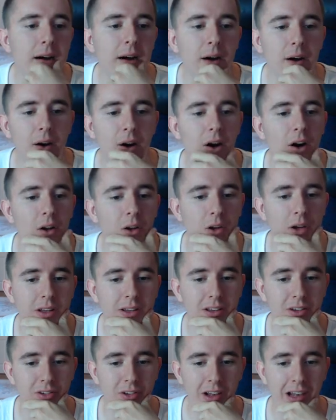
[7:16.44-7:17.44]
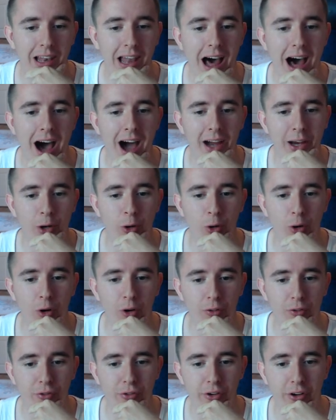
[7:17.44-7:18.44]
Oh, look at this.
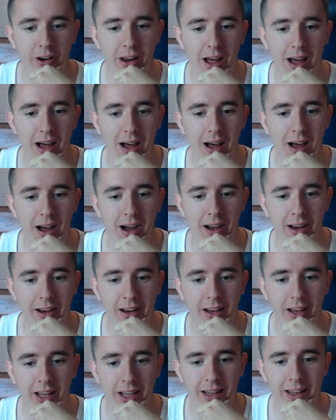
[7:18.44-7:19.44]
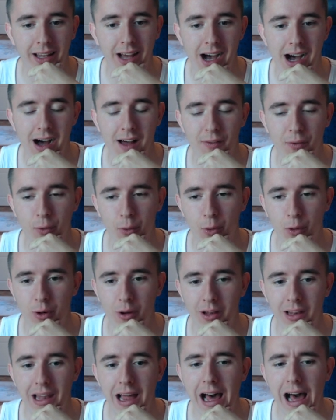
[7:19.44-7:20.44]
Lago
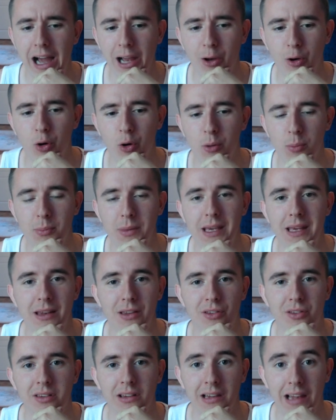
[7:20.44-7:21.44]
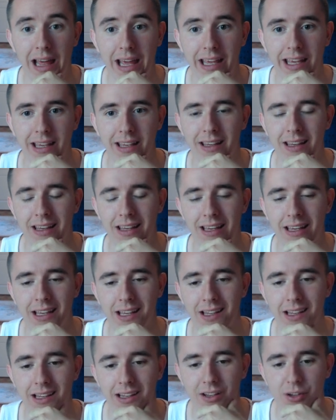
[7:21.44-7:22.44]
Fragnano. Lago means lake
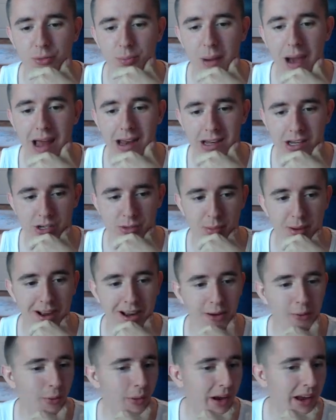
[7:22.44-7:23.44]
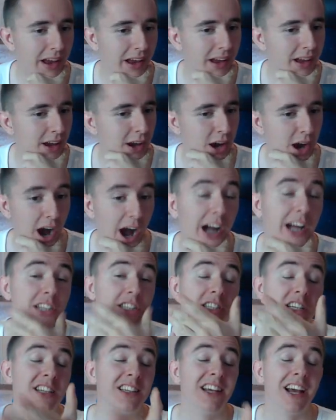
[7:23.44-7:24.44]
in Spanish, by the way. I
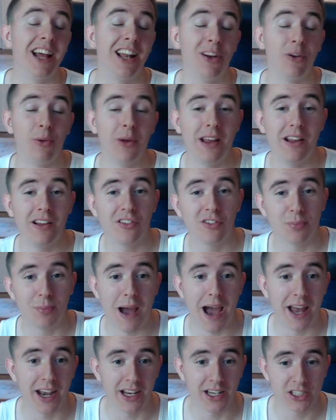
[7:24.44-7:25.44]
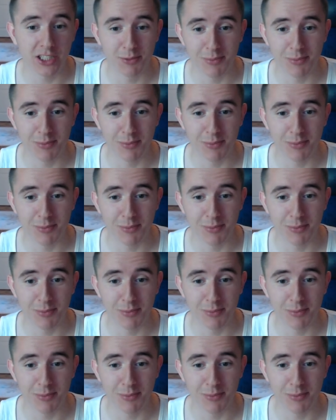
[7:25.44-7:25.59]
actually did read Spanish